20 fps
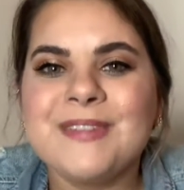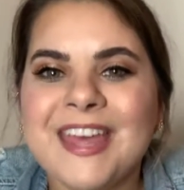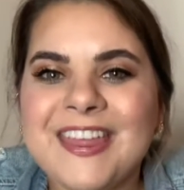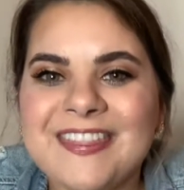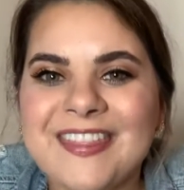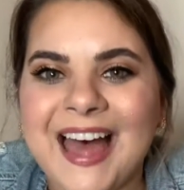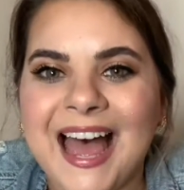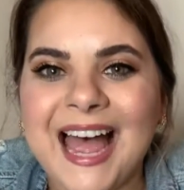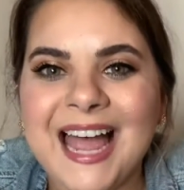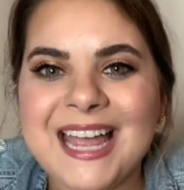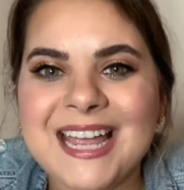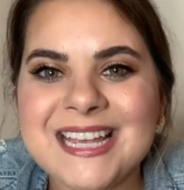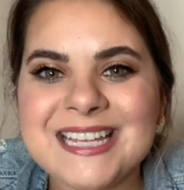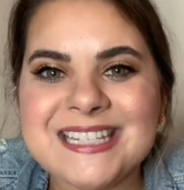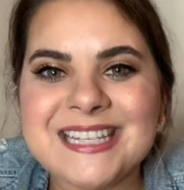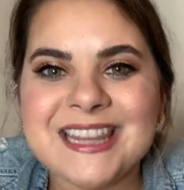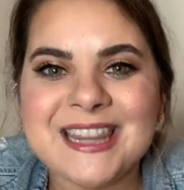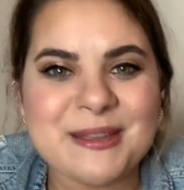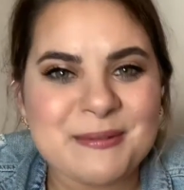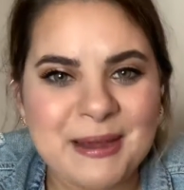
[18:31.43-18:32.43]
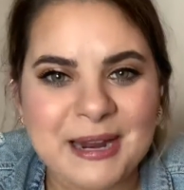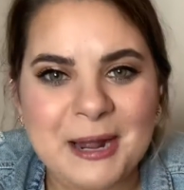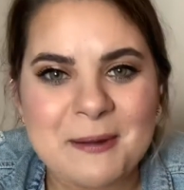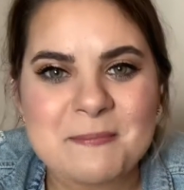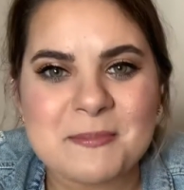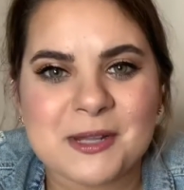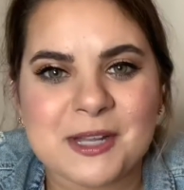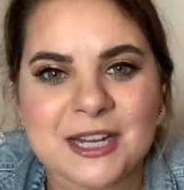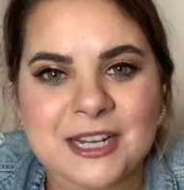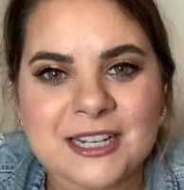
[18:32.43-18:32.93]
that is the
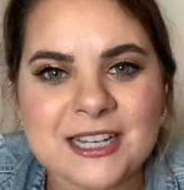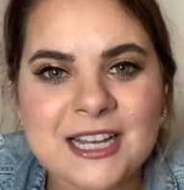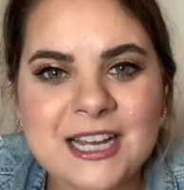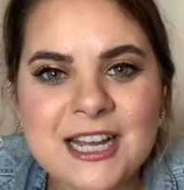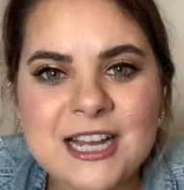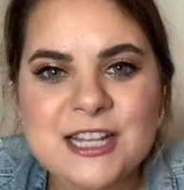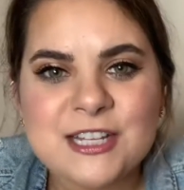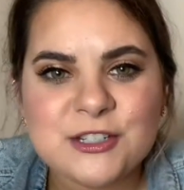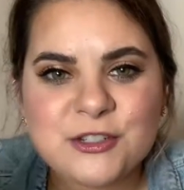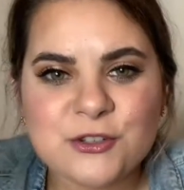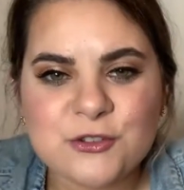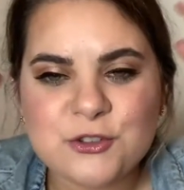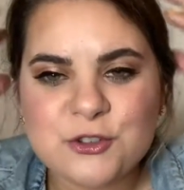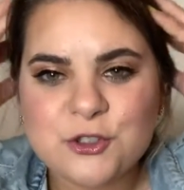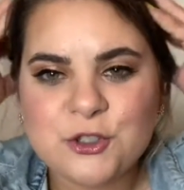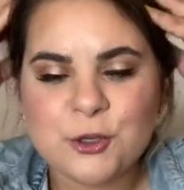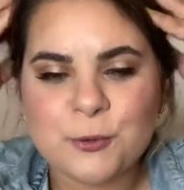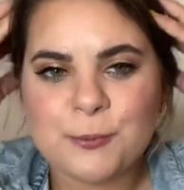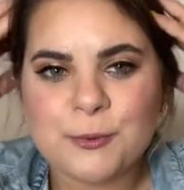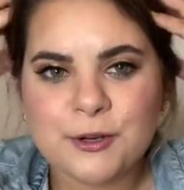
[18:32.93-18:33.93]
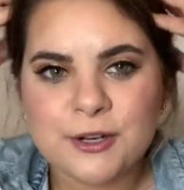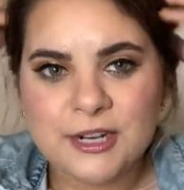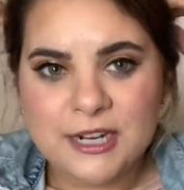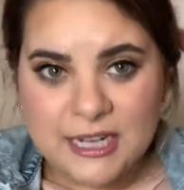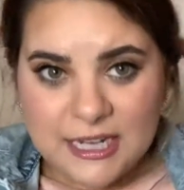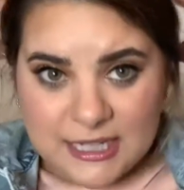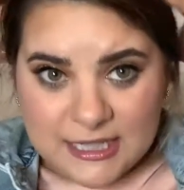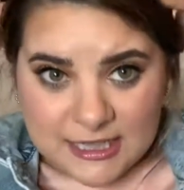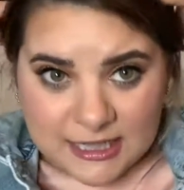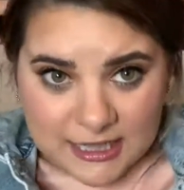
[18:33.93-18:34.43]
makeup look. So super
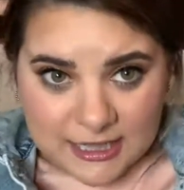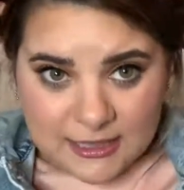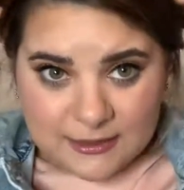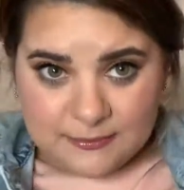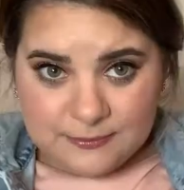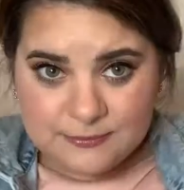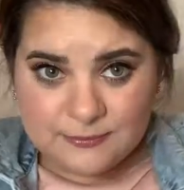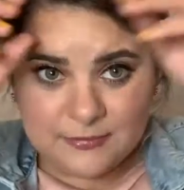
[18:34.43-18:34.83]
easy.